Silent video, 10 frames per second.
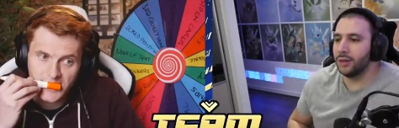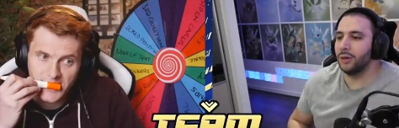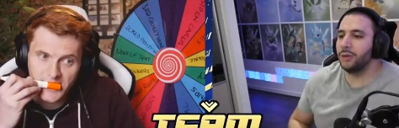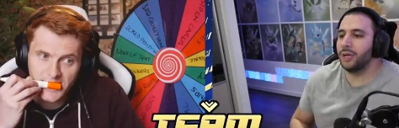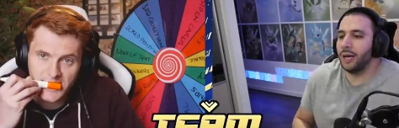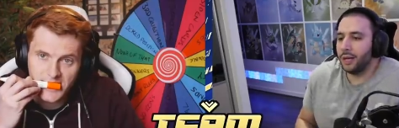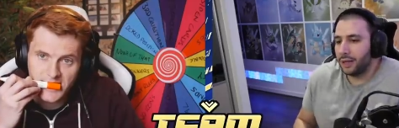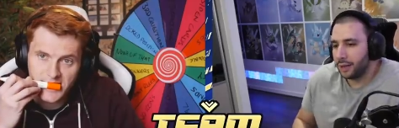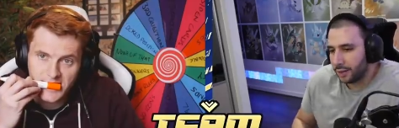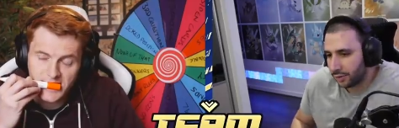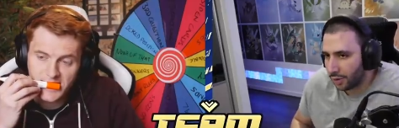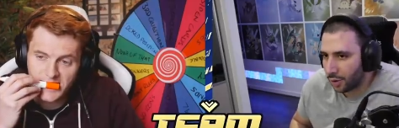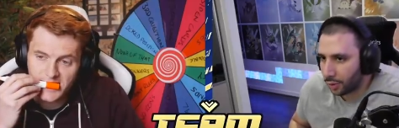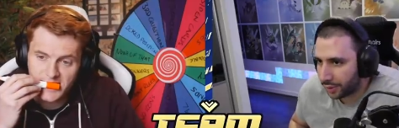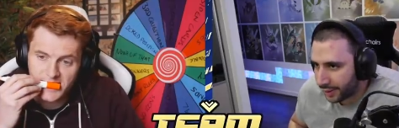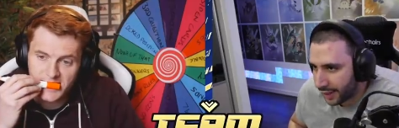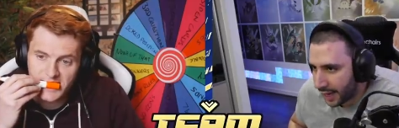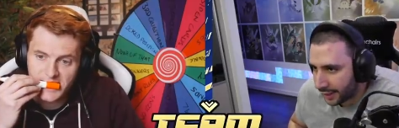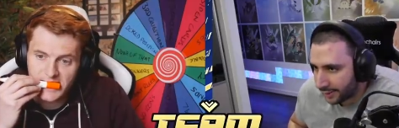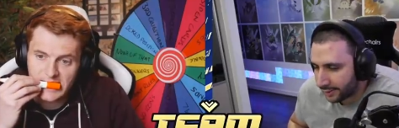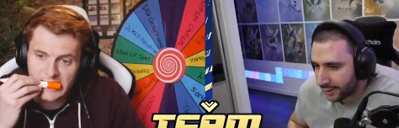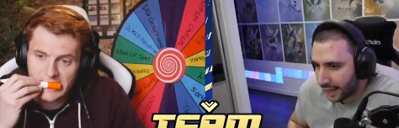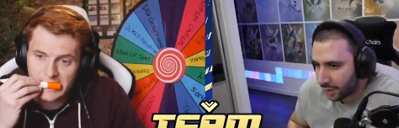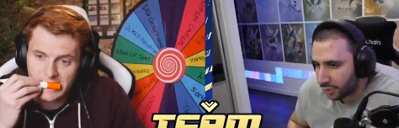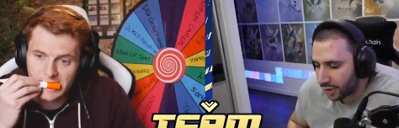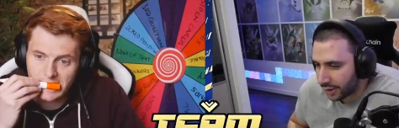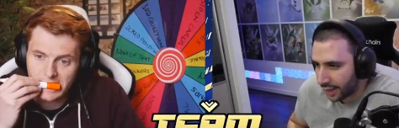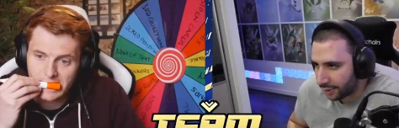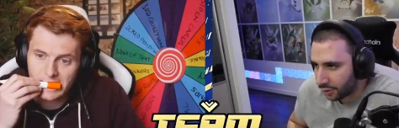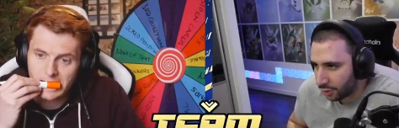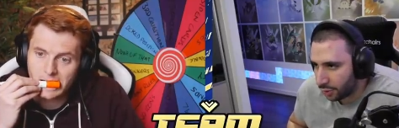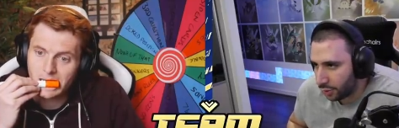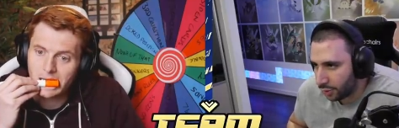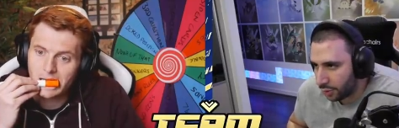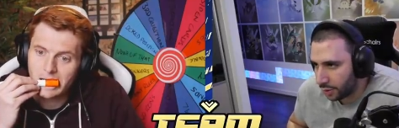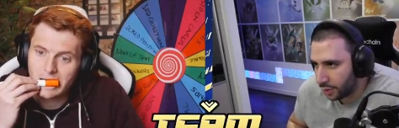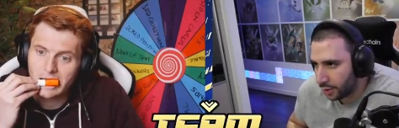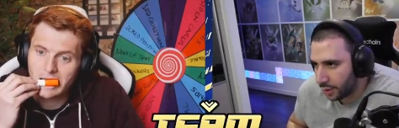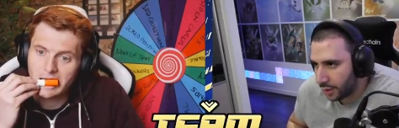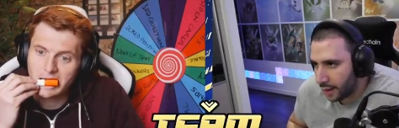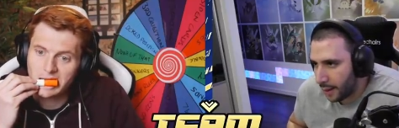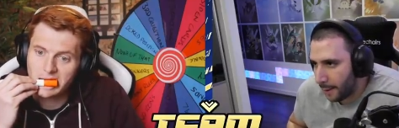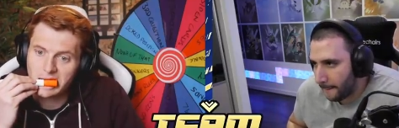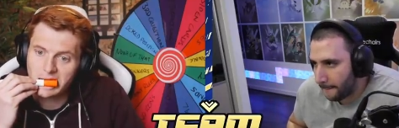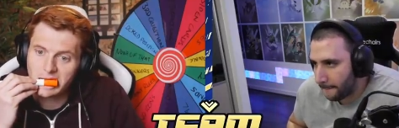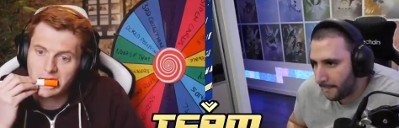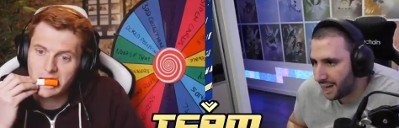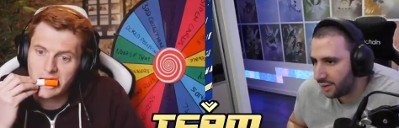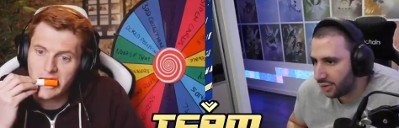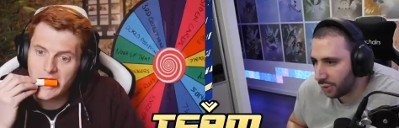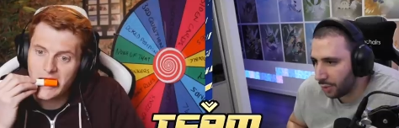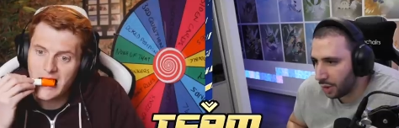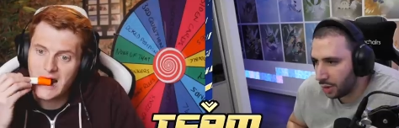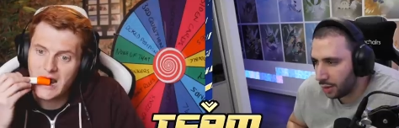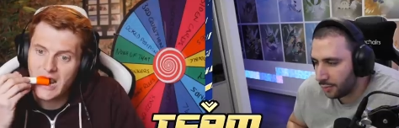Speaker 1: Okay. So that narrows it down to Benzema